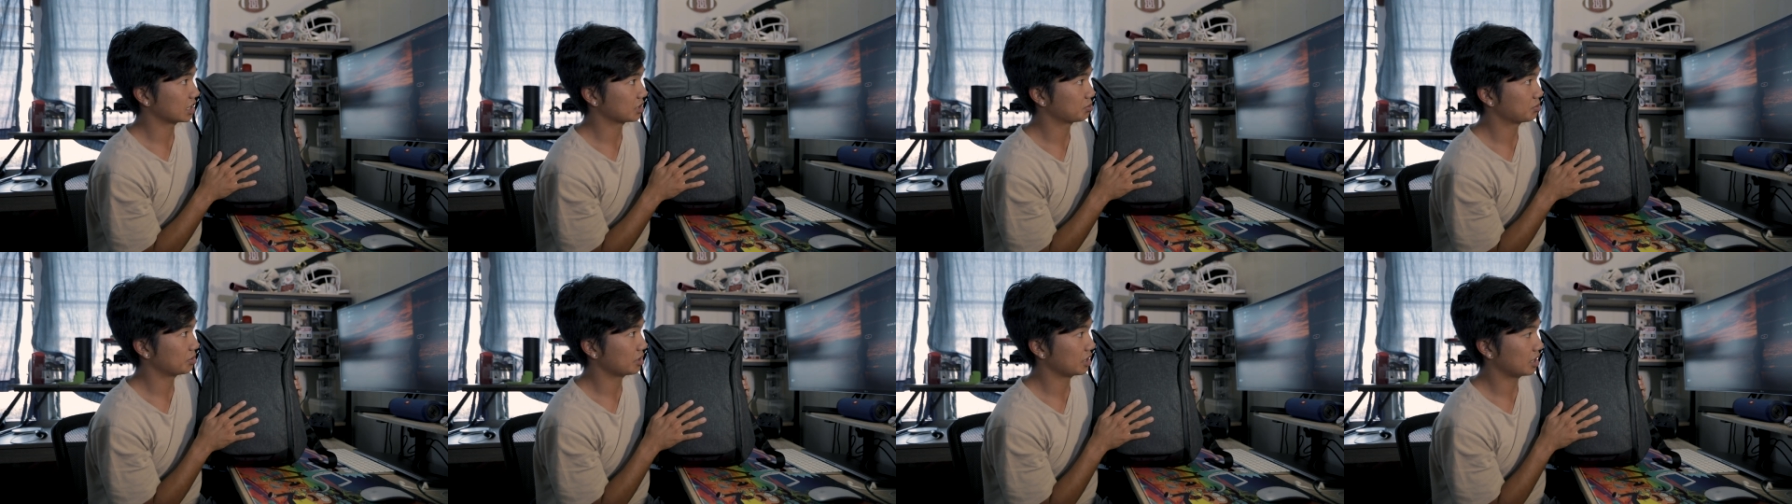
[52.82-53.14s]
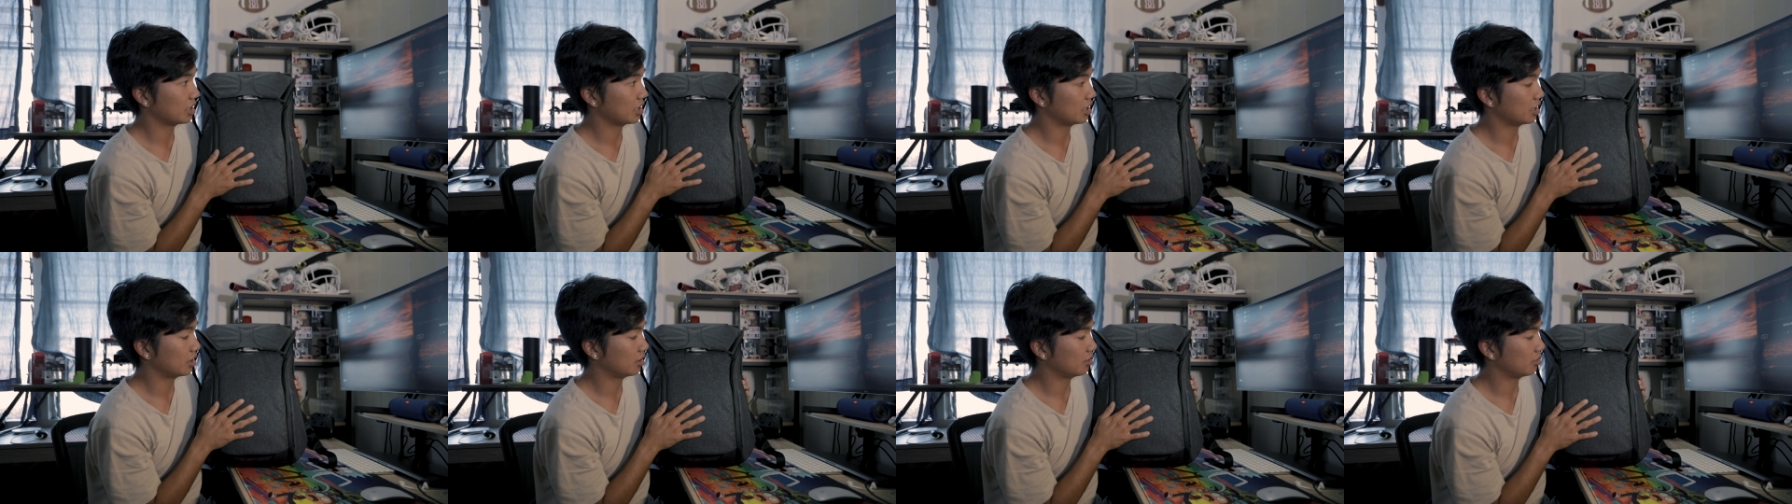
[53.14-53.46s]
has
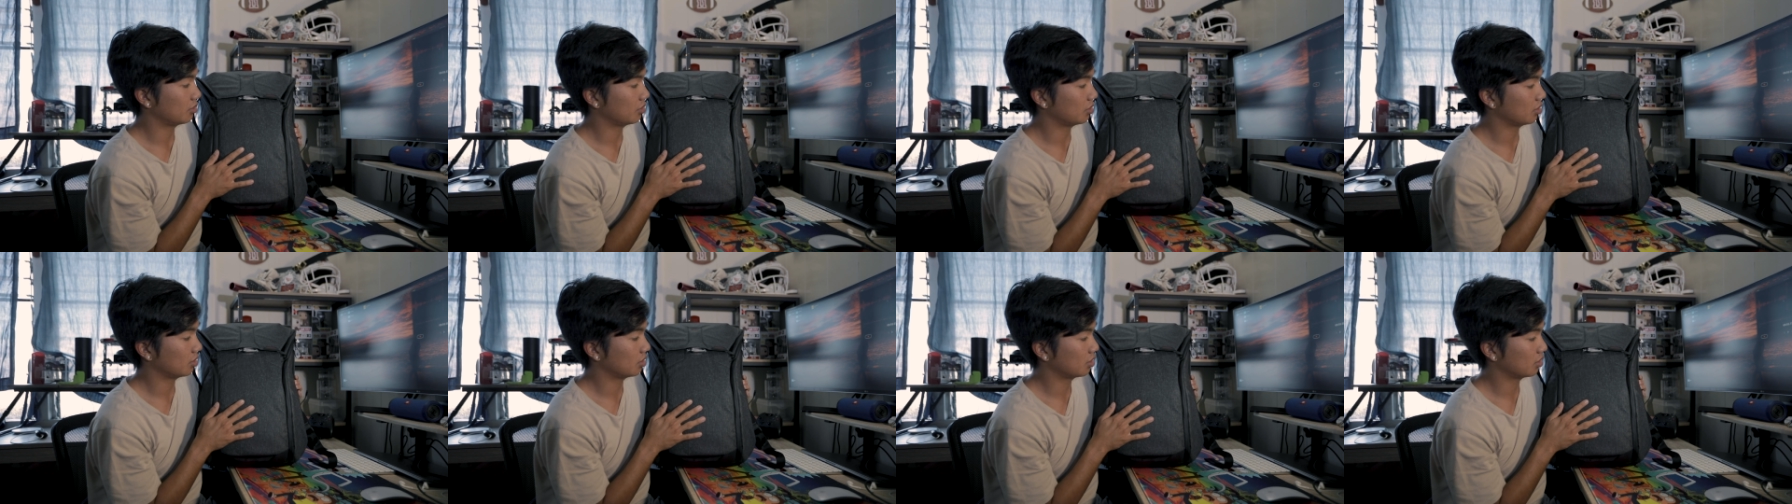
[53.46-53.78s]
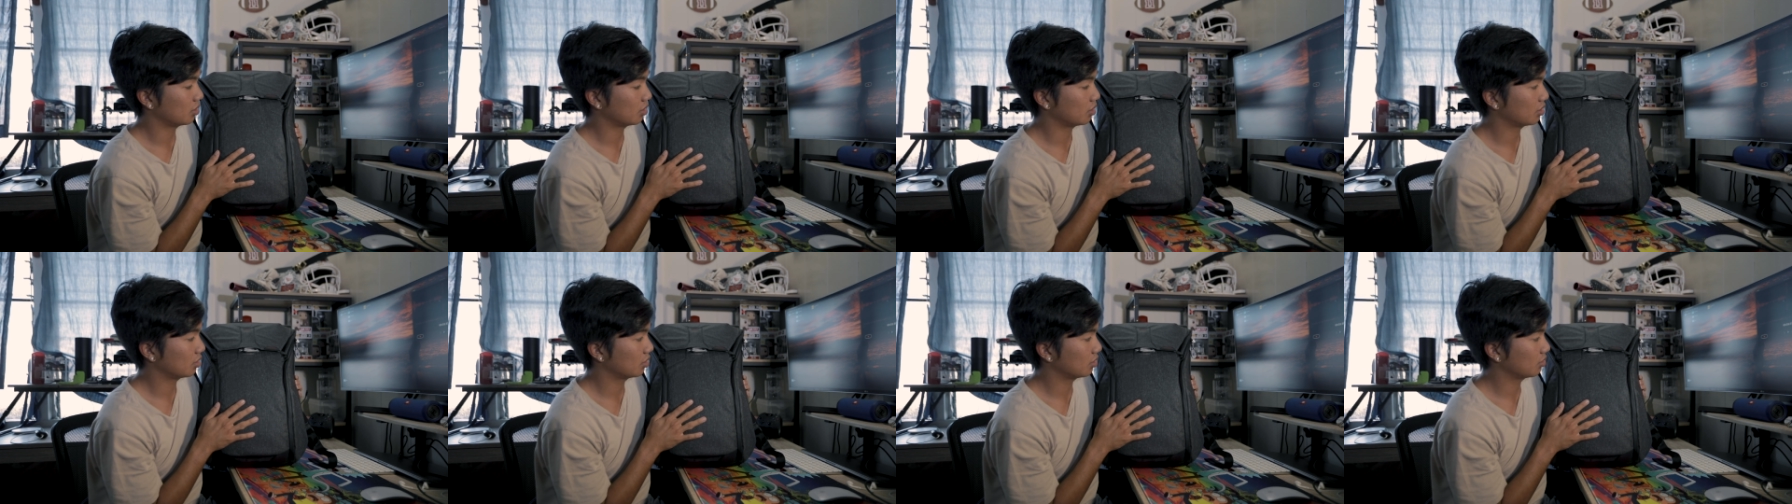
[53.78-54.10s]
been
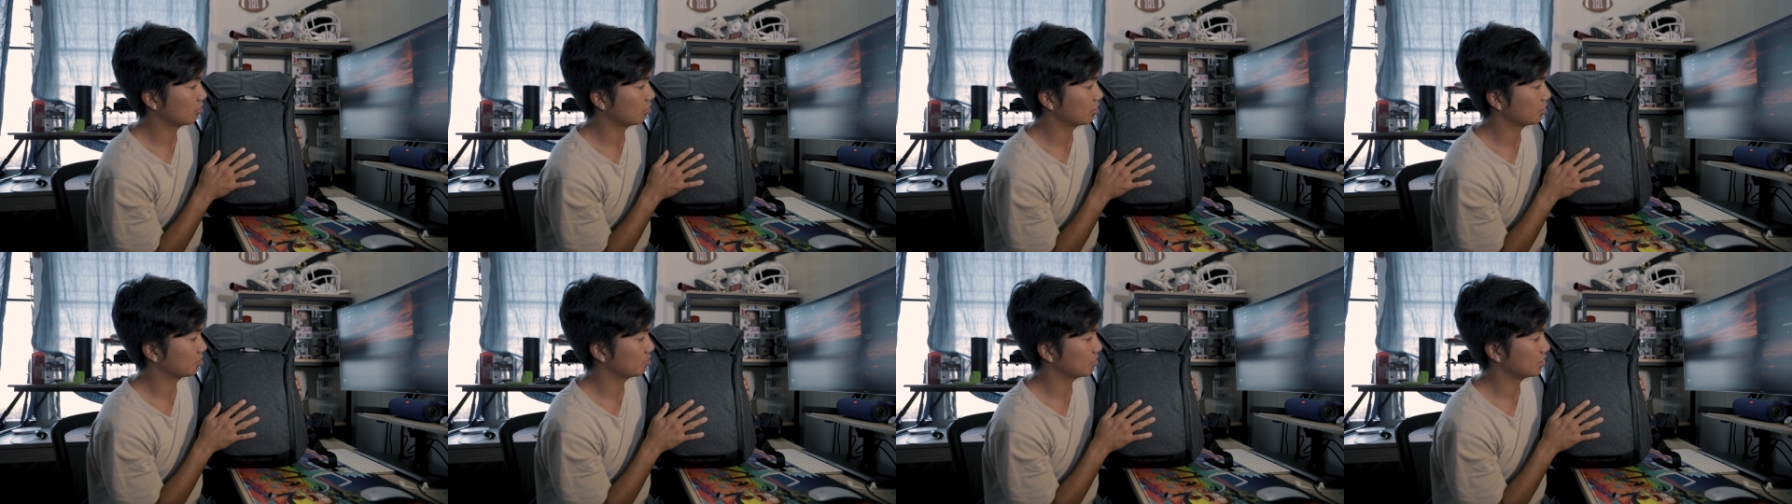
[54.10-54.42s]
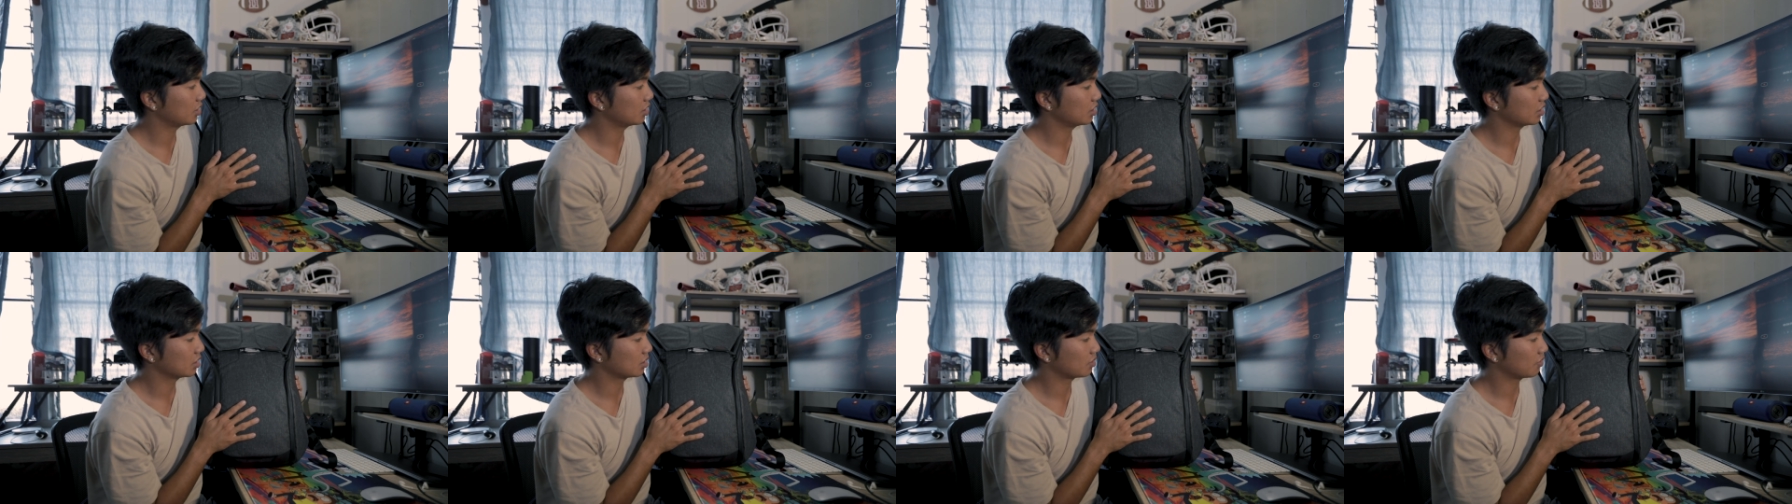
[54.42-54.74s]
with
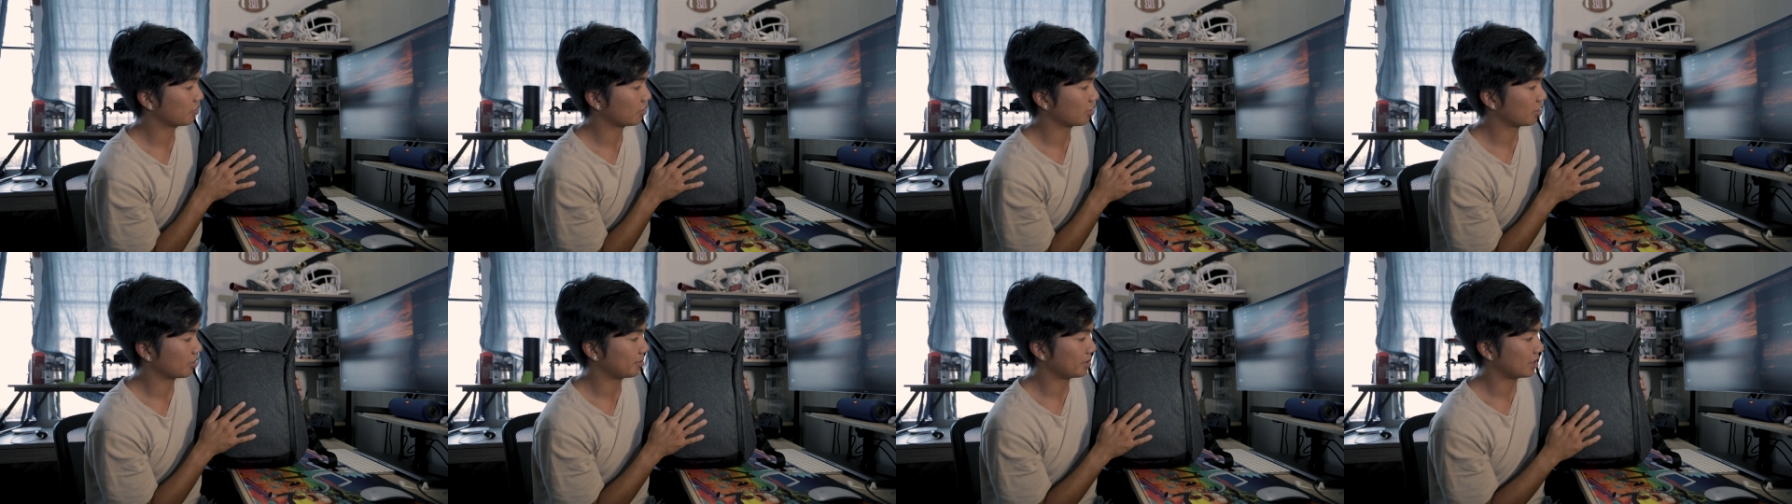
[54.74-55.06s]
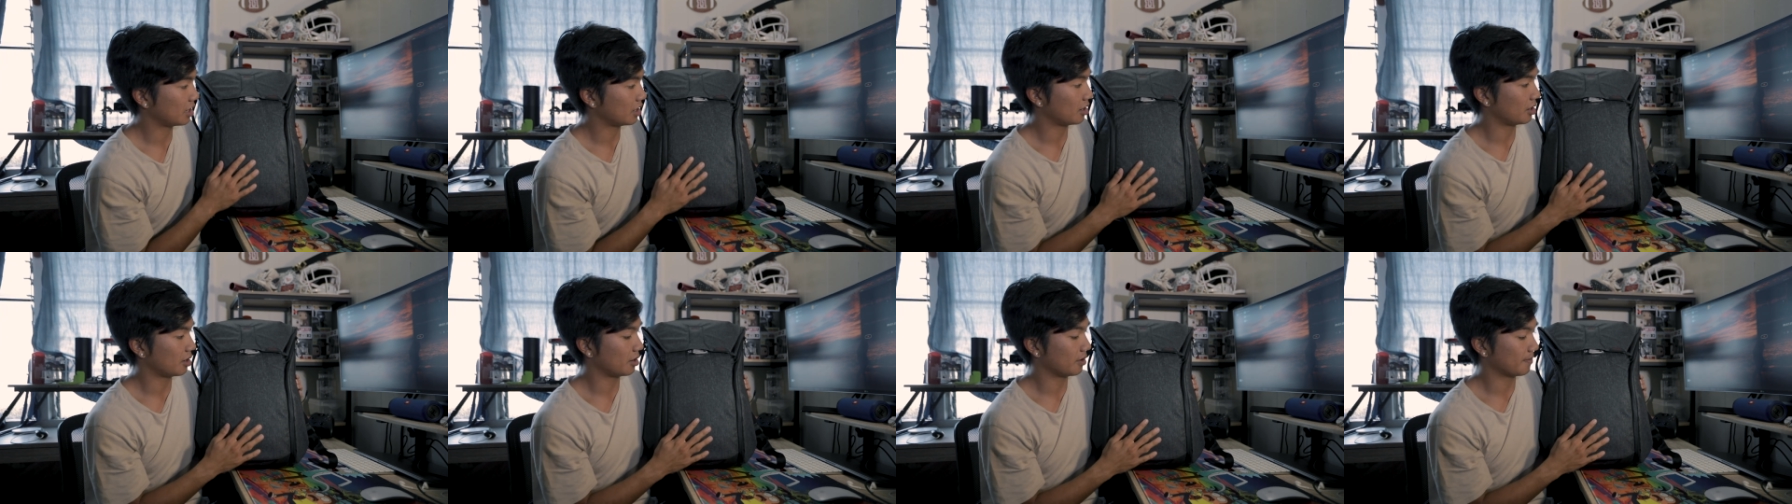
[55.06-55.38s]
me for
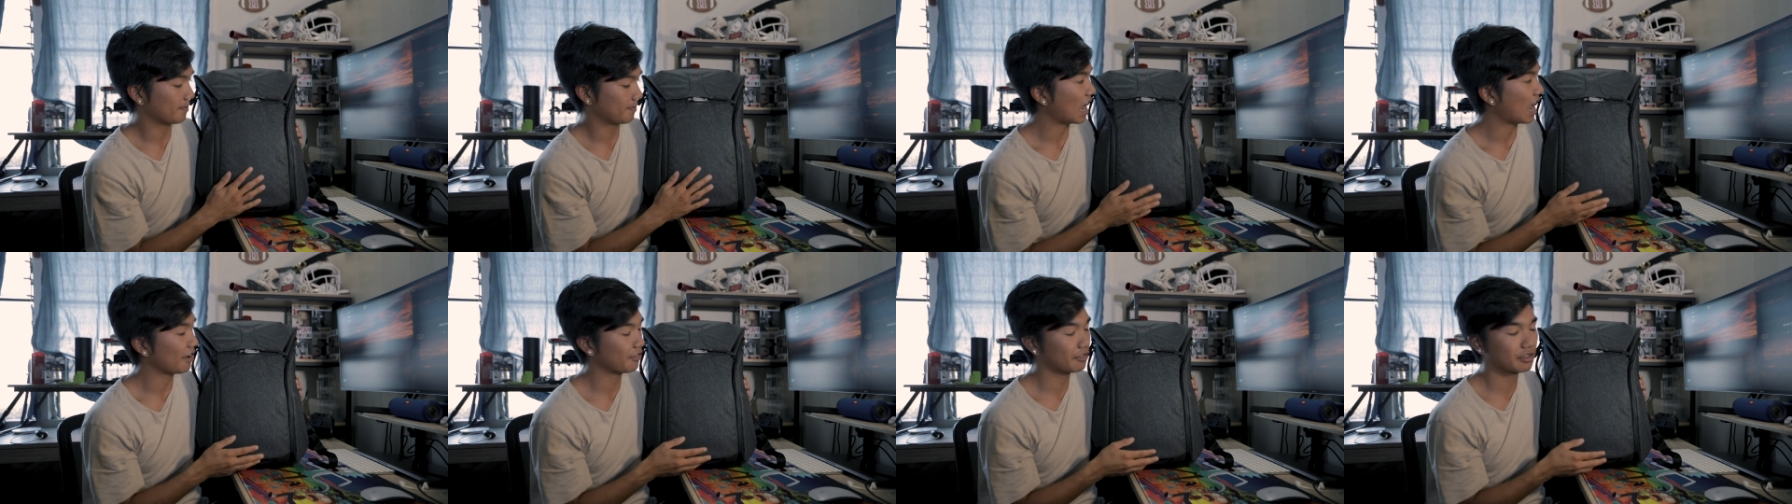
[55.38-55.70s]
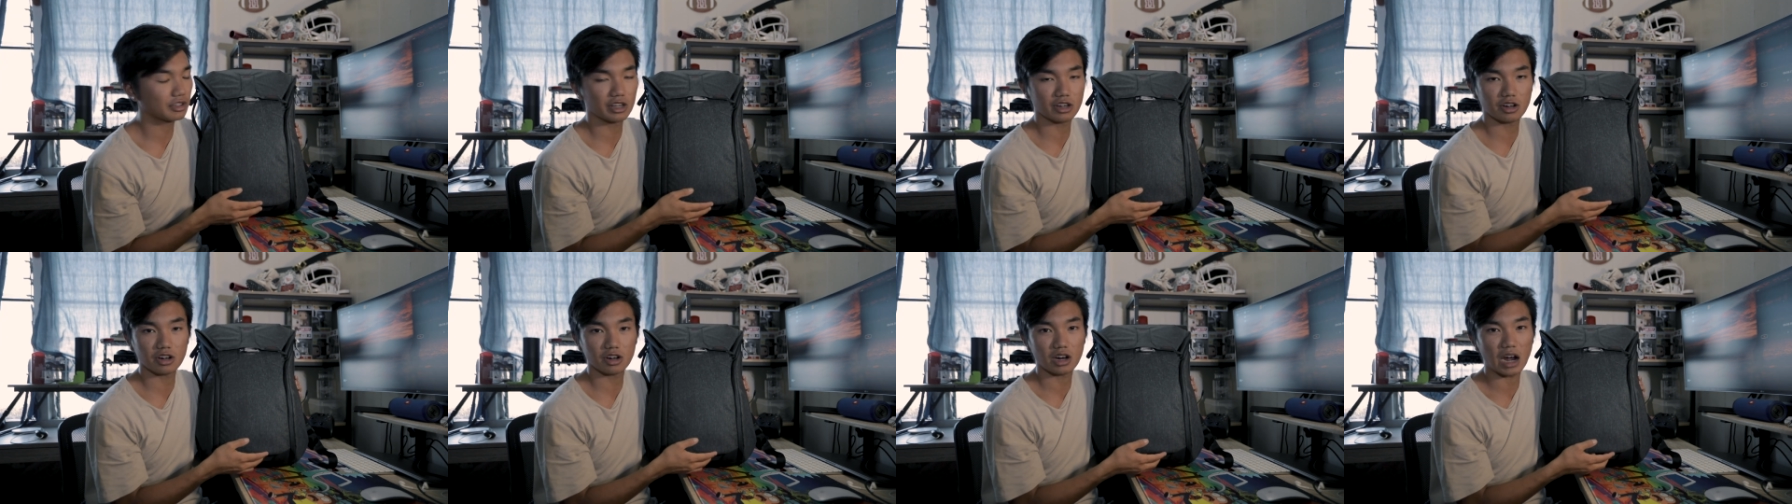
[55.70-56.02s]
about half
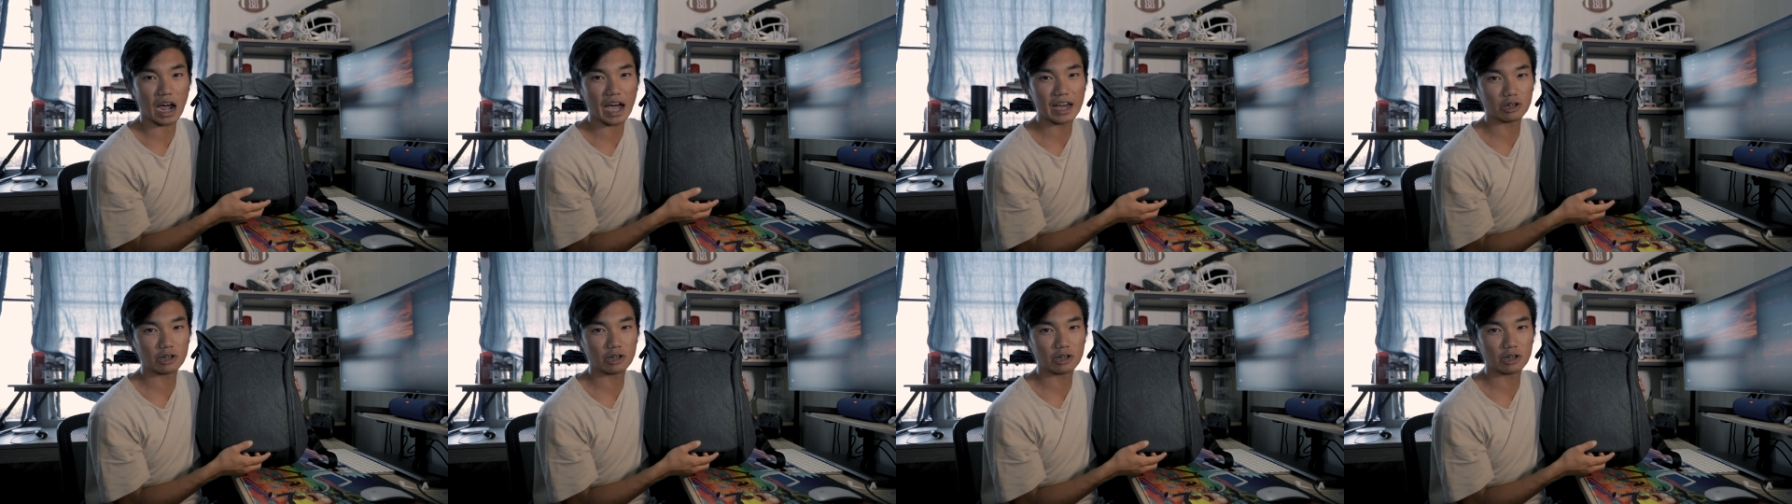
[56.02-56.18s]
a year.